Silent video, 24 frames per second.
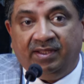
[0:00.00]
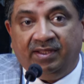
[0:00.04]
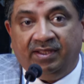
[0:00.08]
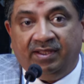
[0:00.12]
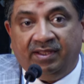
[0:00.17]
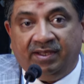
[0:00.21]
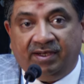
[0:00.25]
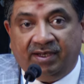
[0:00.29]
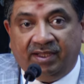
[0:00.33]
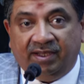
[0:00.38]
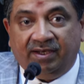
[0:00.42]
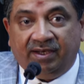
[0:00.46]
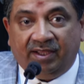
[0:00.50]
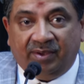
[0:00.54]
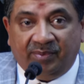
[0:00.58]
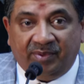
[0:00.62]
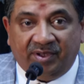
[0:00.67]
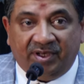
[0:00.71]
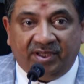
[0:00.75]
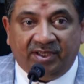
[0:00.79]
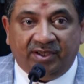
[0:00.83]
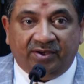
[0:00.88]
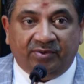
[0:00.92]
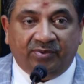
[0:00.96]
Right? I mean,
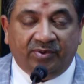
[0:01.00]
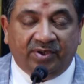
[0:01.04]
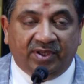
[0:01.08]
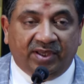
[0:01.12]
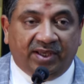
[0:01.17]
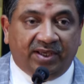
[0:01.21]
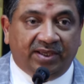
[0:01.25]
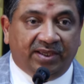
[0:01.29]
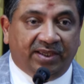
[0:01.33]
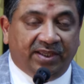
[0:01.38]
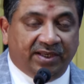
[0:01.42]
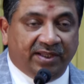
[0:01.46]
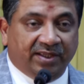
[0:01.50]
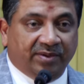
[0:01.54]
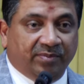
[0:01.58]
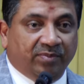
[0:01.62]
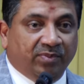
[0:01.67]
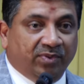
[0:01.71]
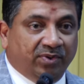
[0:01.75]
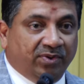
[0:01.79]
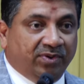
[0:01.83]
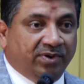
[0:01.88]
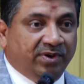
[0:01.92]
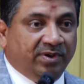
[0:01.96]
here we are getting
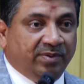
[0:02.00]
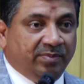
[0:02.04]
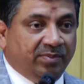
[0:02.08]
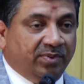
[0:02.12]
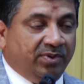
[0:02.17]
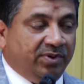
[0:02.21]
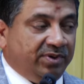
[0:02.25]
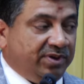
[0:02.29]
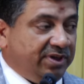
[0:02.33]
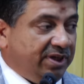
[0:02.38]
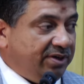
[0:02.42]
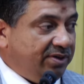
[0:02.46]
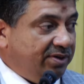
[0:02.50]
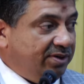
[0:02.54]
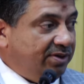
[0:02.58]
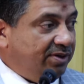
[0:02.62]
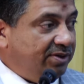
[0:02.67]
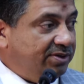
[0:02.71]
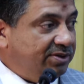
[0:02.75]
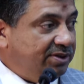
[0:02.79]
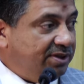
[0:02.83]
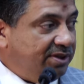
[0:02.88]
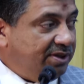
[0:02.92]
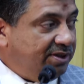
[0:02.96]
more and more
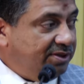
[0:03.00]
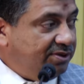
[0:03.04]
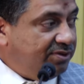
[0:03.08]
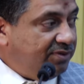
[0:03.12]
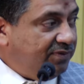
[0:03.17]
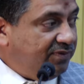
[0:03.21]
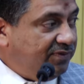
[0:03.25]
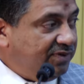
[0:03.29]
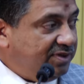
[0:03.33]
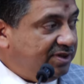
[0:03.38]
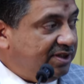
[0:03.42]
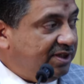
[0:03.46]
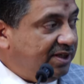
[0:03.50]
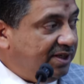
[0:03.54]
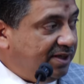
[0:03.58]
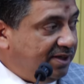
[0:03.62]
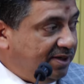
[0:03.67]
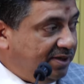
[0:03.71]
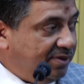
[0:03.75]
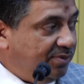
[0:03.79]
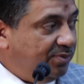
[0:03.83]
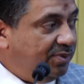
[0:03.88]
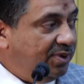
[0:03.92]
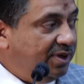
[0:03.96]
technologically
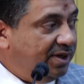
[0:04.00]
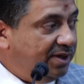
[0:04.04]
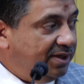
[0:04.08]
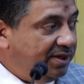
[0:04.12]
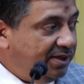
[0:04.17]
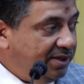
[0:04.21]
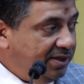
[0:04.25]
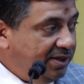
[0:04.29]
sophisticated world.